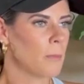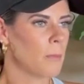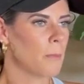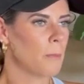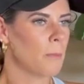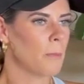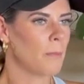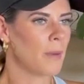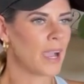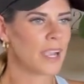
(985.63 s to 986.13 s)

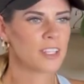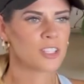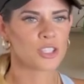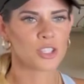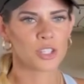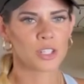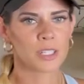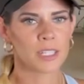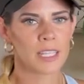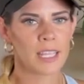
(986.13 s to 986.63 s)
my
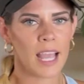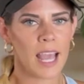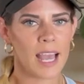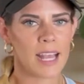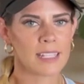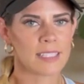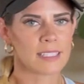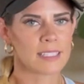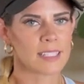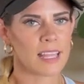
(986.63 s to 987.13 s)
journey
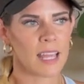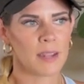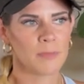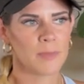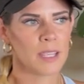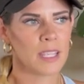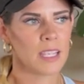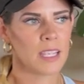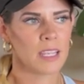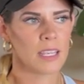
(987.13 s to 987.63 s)
has led
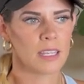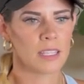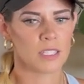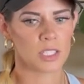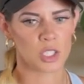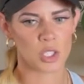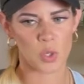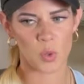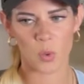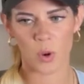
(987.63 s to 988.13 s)
me
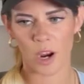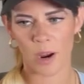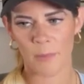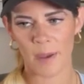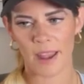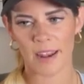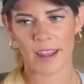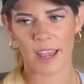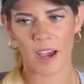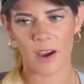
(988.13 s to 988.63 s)
to where I'm
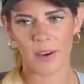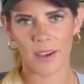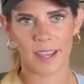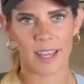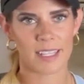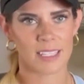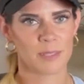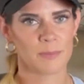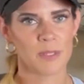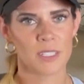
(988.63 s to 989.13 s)
at now. And
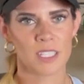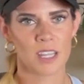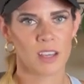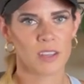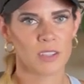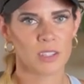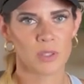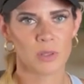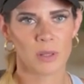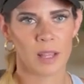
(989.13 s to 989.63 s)
guys, let me tell
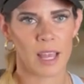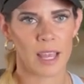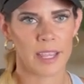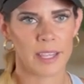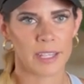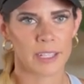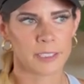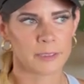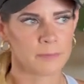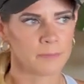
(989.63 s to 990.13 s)
you,
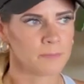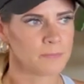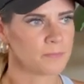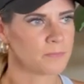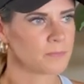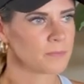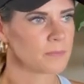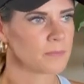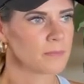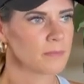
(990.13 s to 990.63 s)
like,
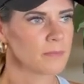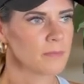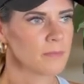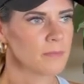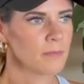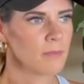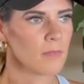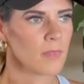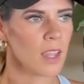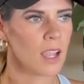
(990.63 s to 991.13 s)

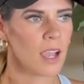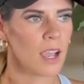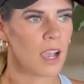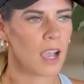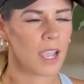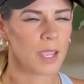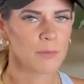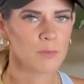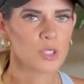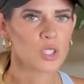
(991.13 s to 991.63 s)

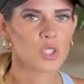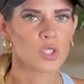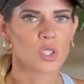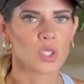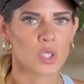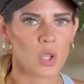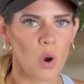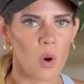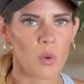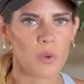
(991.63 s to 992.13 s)
I'm just
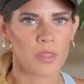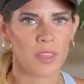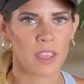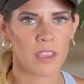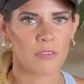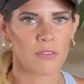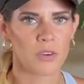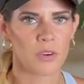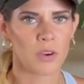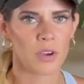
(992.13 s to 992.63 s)
so
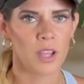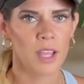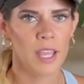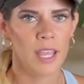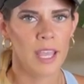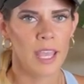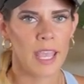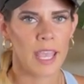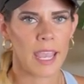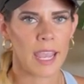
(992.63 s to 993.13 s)
thankful.
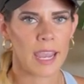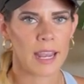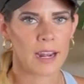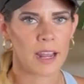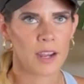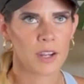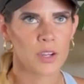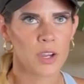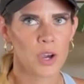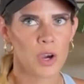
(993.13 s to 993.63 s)
And
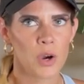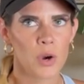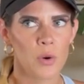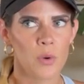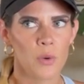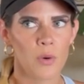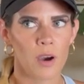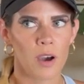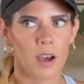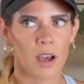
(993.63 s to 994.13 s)
I
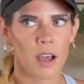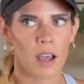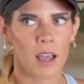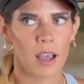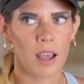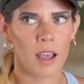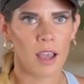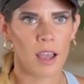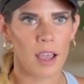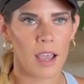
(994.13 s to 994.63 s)
know
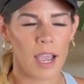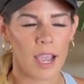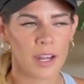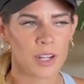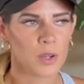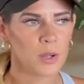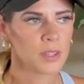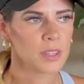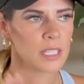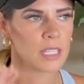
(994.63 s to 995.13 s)

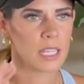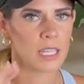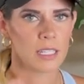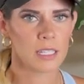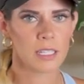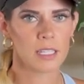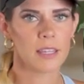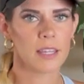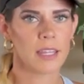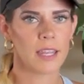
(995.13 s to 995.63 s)
at the
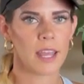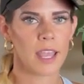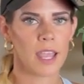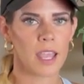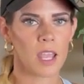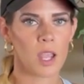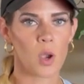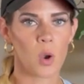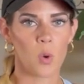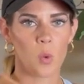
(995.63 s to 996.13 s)
end of the
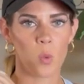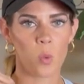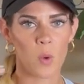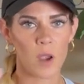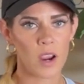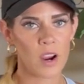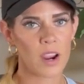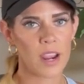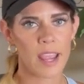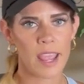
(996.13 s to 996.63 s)
day,
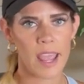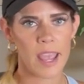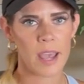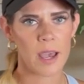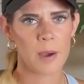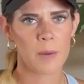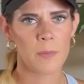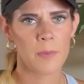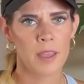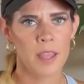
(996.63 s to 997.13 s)
where I
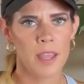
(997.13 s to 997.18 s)
am